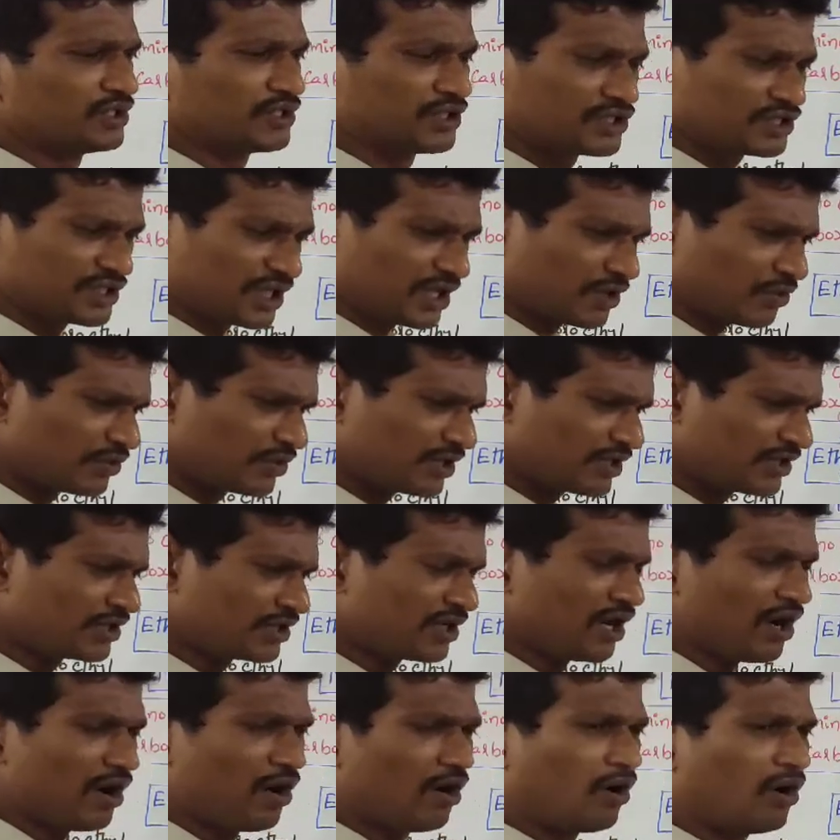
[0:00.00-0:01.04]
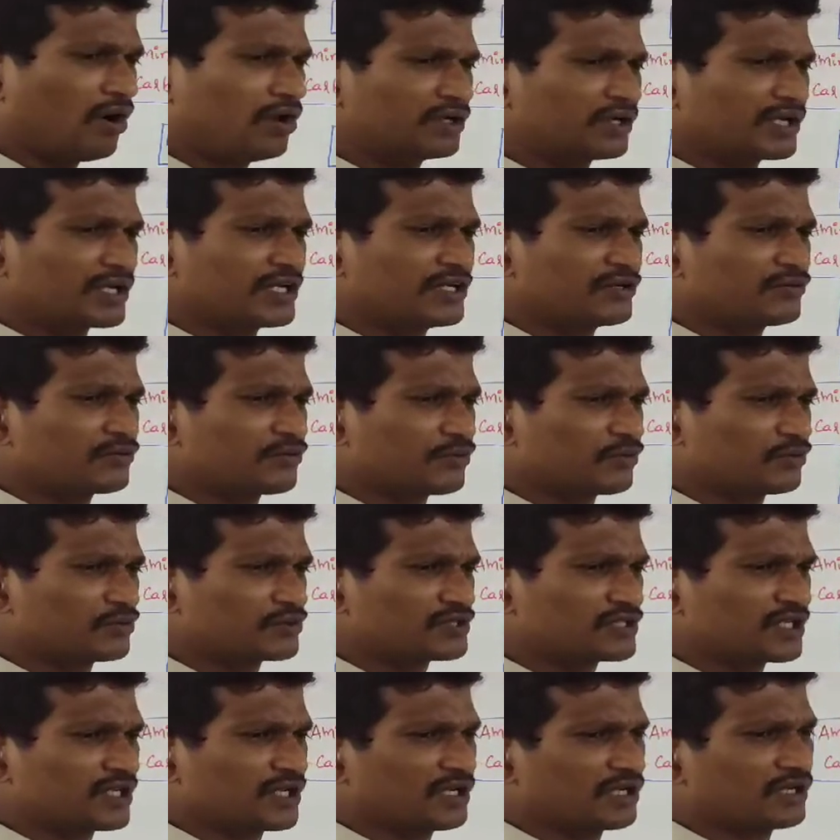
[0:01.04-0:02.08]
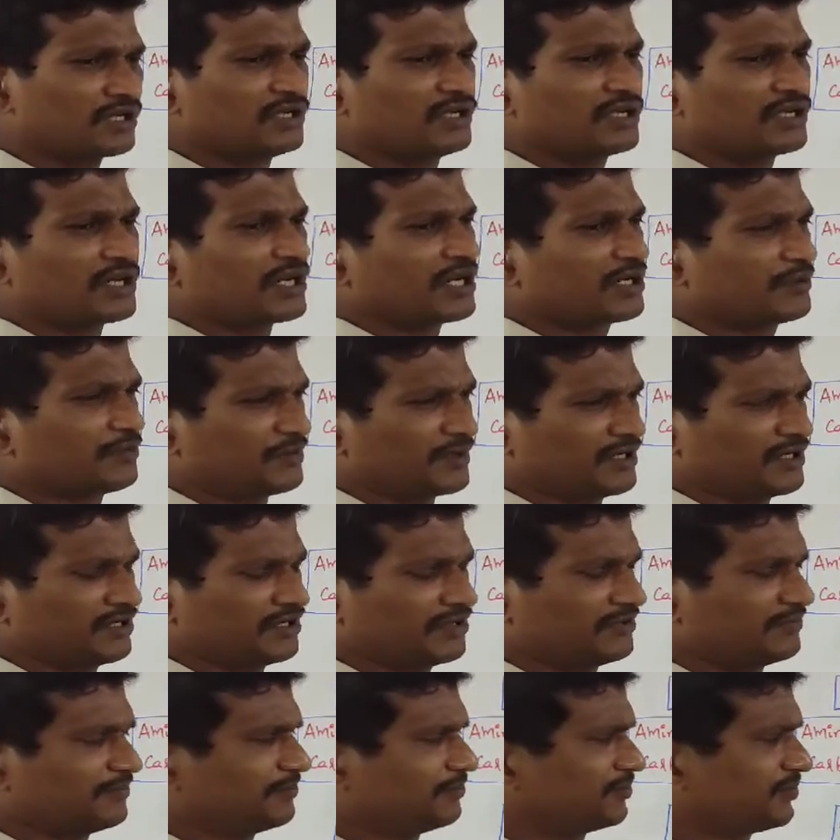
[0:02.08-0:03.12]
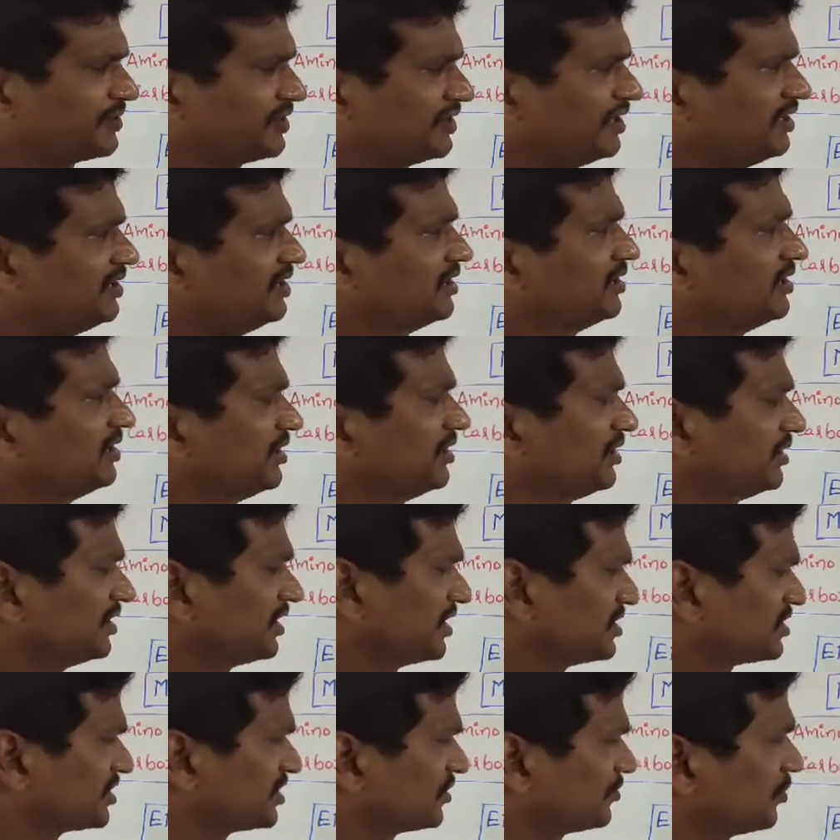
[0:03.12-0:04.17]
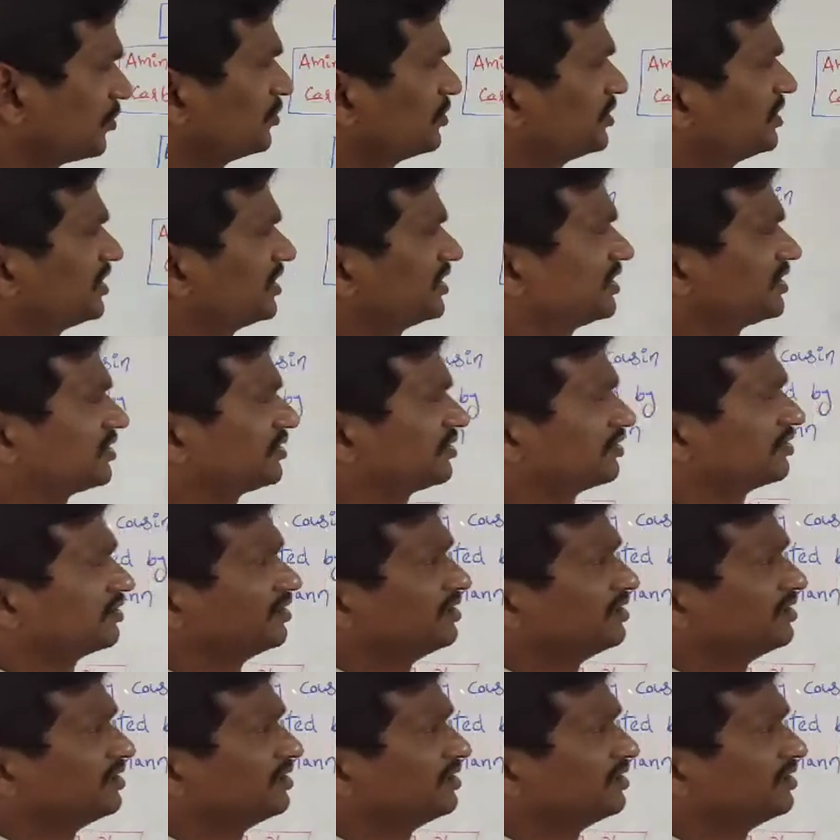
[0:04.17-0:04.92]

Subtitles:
The surrounding all green fruits are ripened. Right? That is about that.